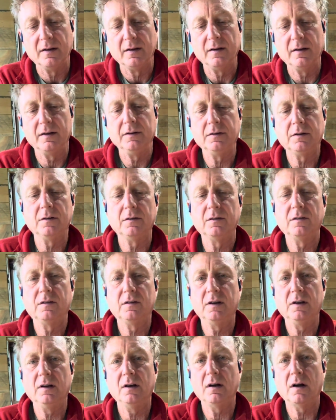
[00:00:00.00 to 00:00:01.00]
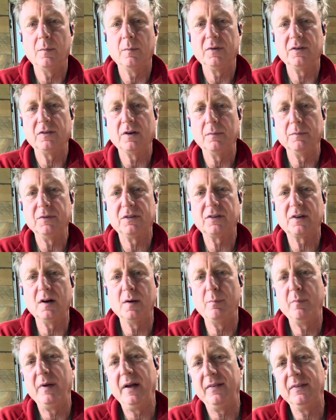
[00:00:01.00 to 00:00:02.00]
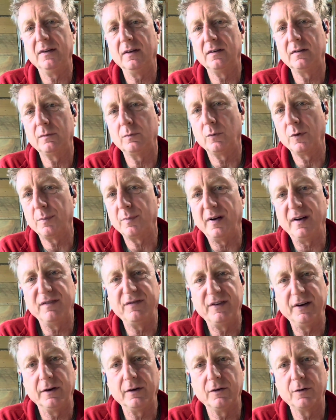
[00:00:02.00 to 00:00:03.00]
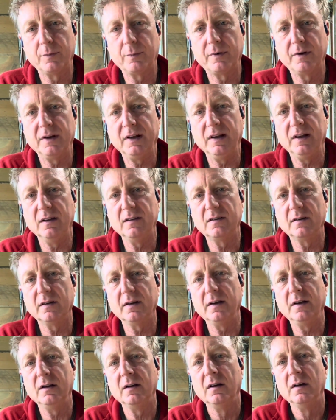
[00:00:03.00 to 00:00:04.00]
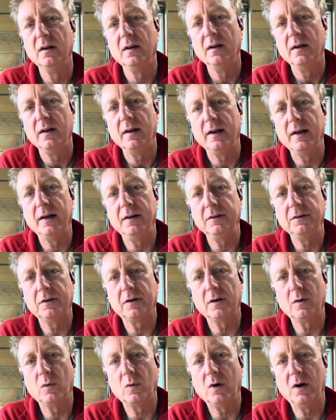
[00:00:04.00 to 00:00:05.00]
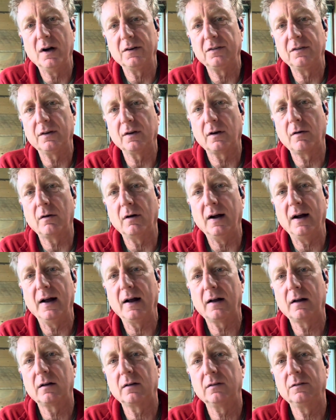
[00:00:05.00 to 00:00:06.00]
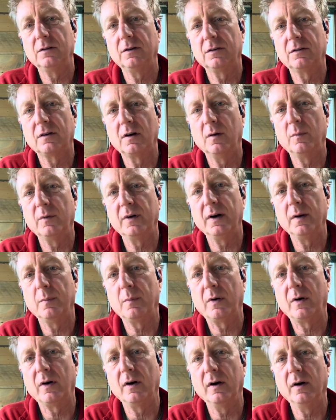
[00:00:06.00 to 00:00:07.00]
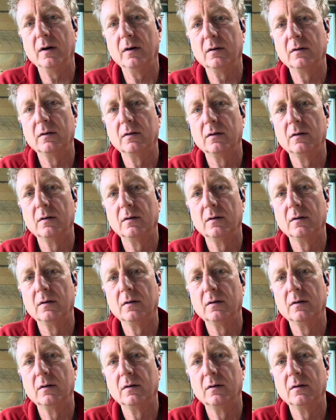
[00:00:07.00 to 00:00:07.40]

you can see, I'm just gonna bend this with my fingers pretty easily, and you're gonna watch the crack just come right apart.